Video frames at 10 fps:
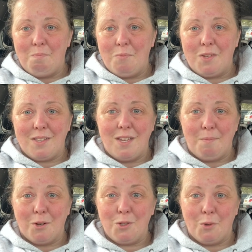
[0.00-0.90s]
city
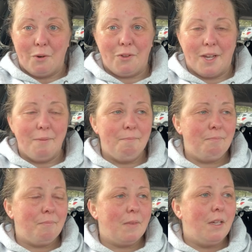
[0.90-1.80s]
bus tour thing,
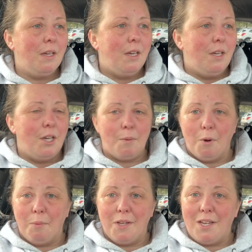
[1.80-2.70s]
you could
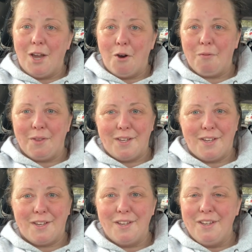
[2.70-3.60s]
probably get off at
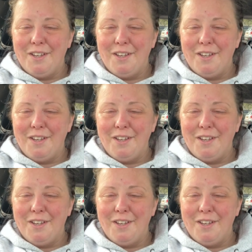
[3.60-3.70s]
the